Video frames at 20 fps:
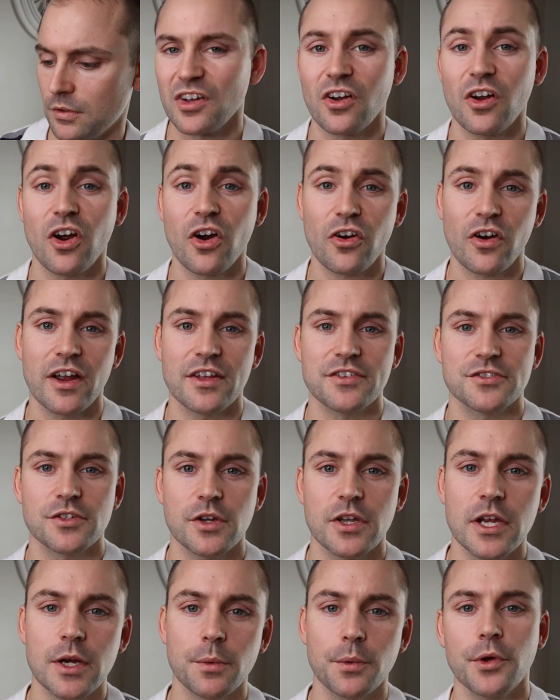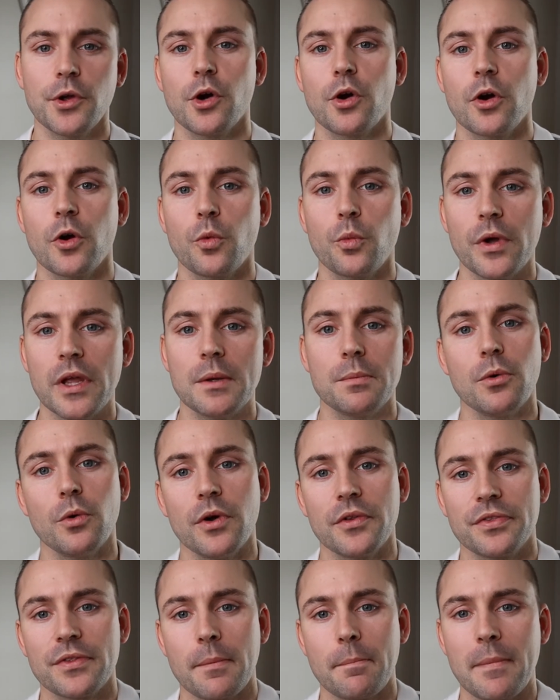All right, so here we are at WeBull
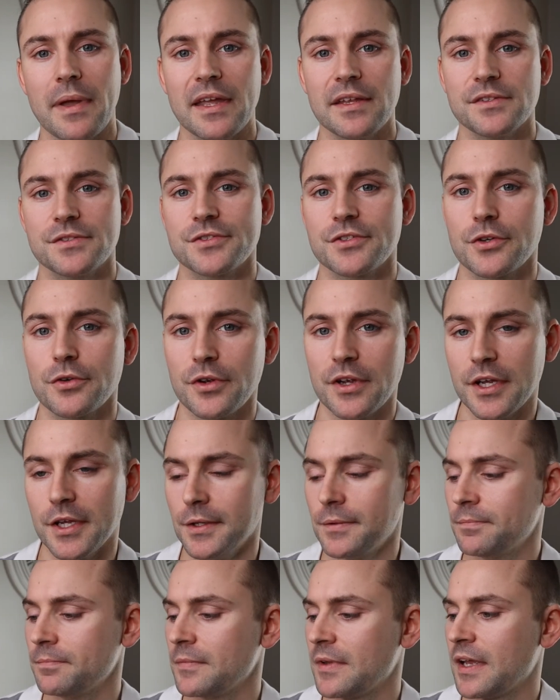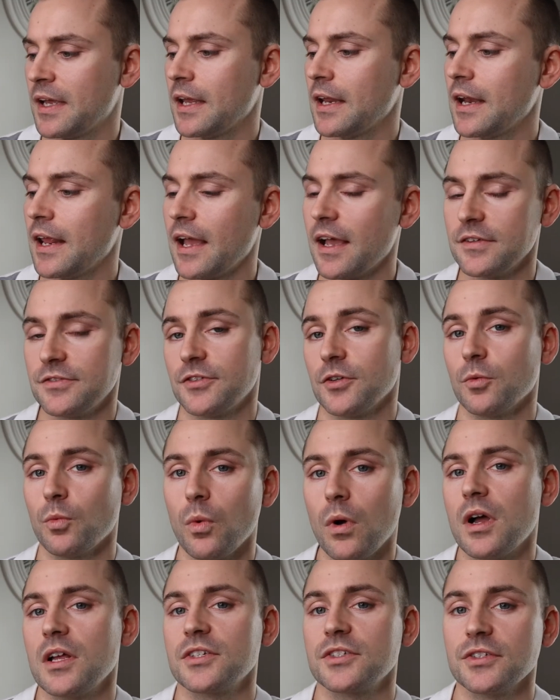at the main screen. It has your
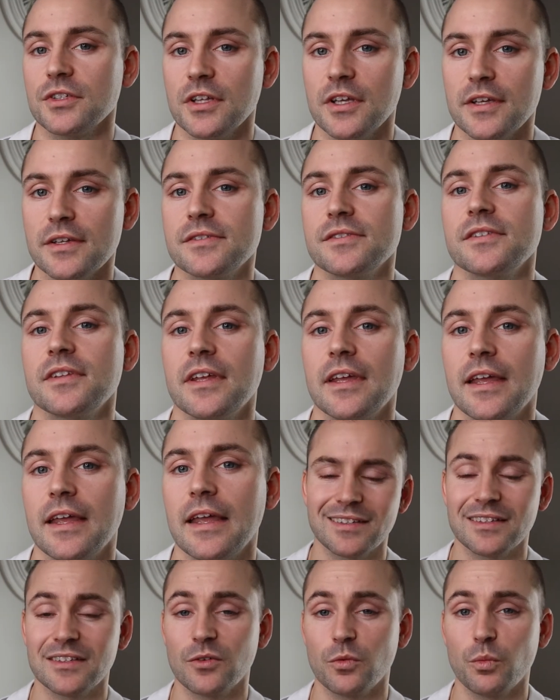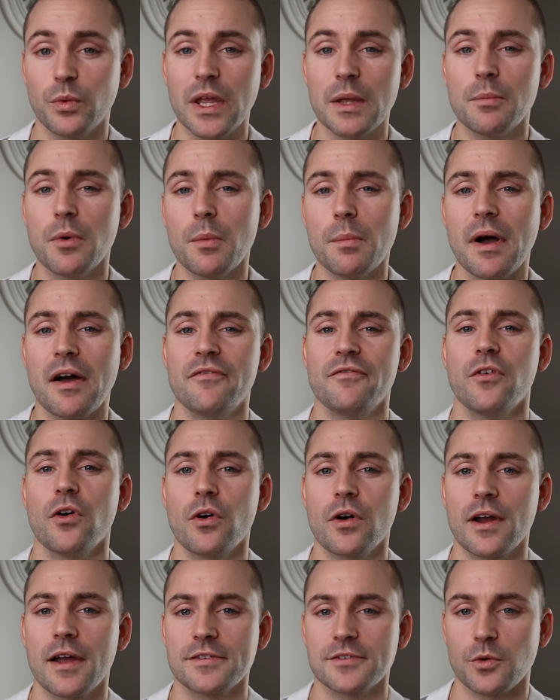watch list. WeBull by
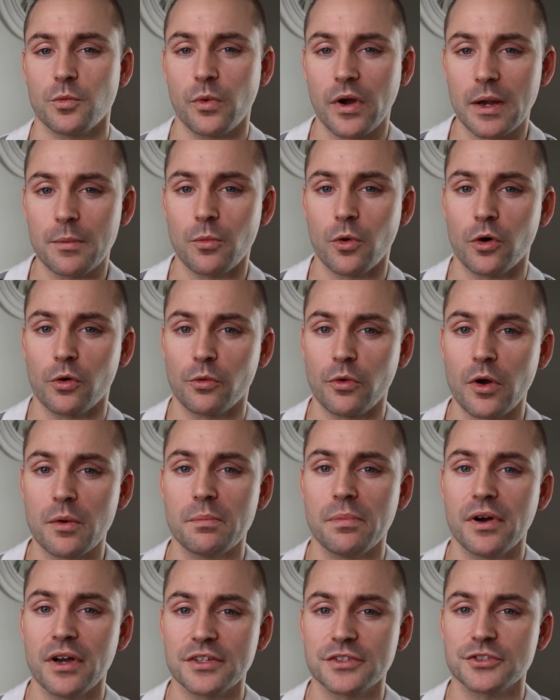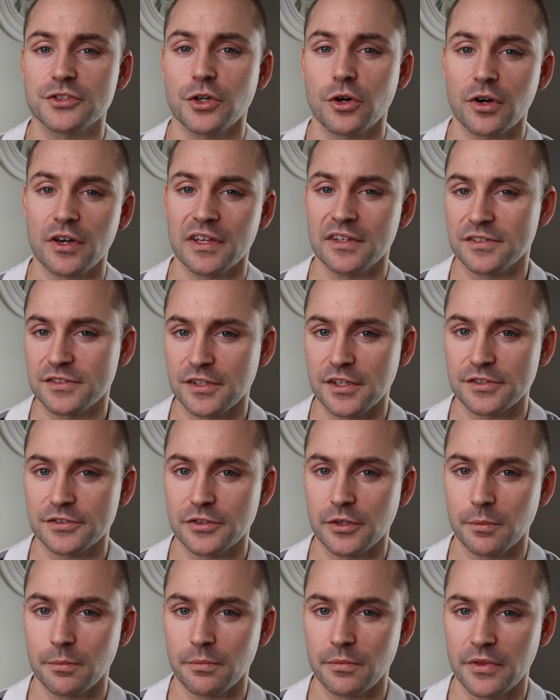far has a way more robust charting
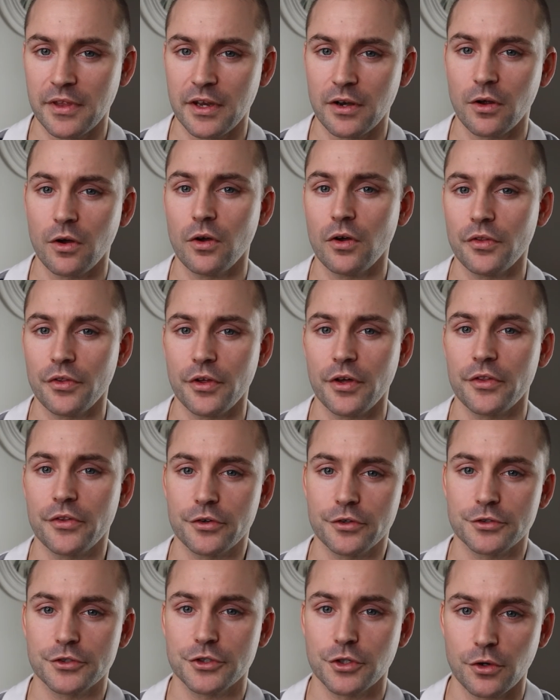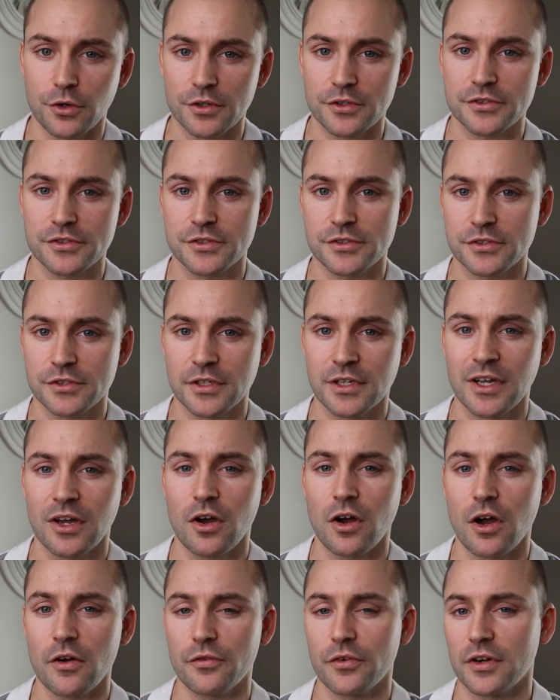system than all the other charts
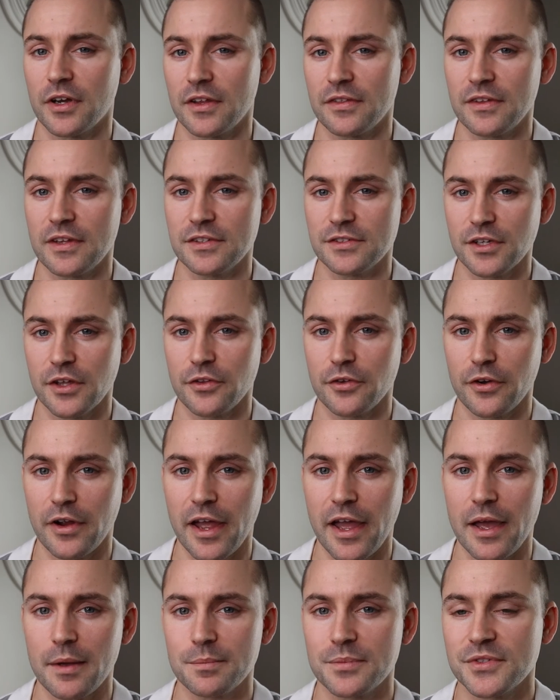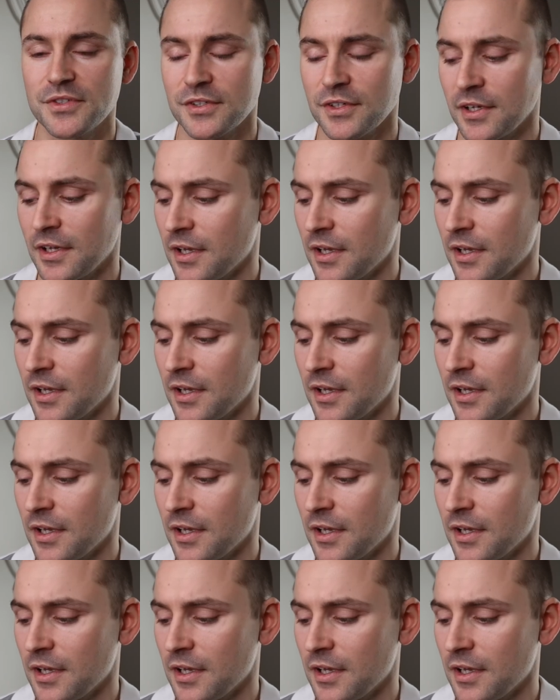offered in these other apps.